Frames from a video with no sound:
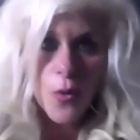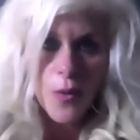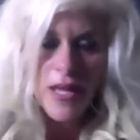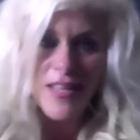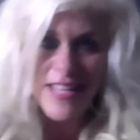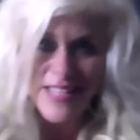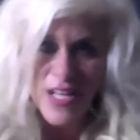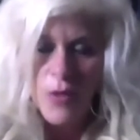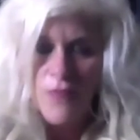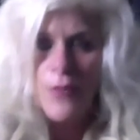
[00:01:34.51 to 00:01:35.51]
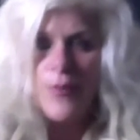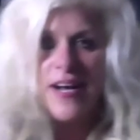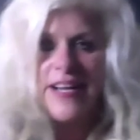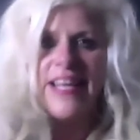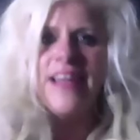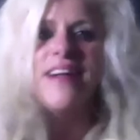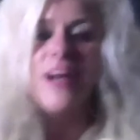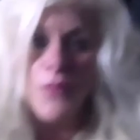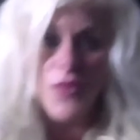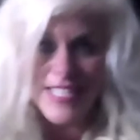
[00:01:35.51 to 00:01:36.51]
Well, hello everybody.
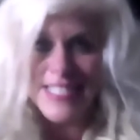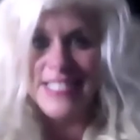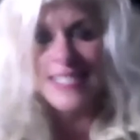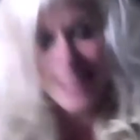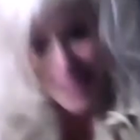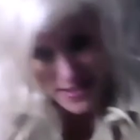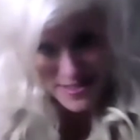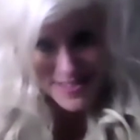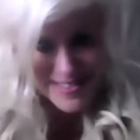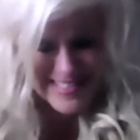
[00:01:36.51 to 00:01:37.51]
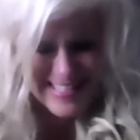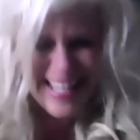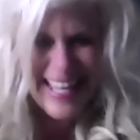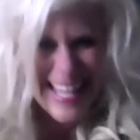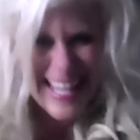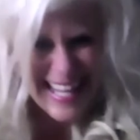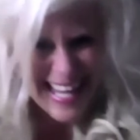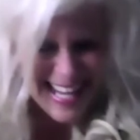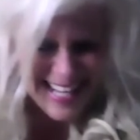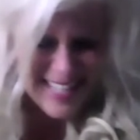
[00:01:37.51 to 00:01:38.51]
I'm Priestess L.
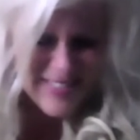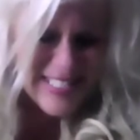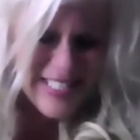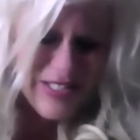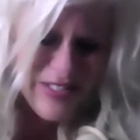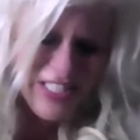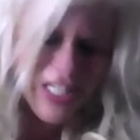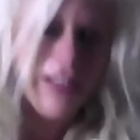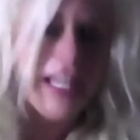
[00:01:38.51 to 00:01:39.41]
And it's cute. Sherry